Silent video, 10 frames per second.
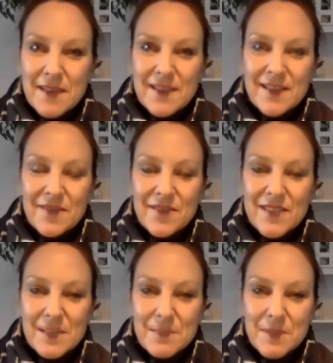the
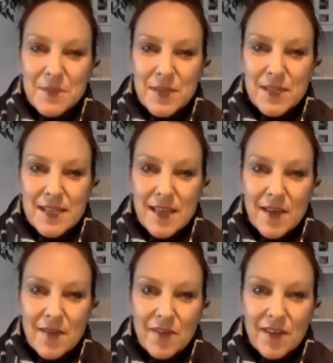differences between South
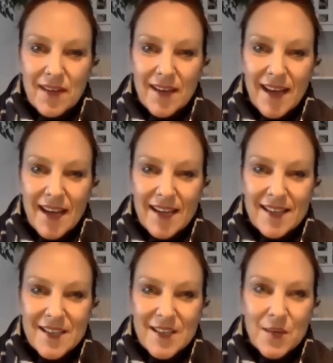Africa and
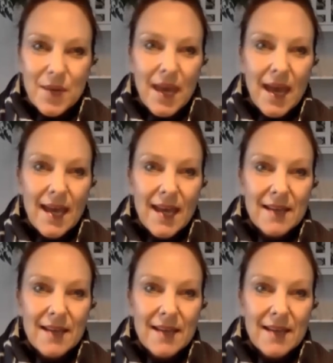the UK,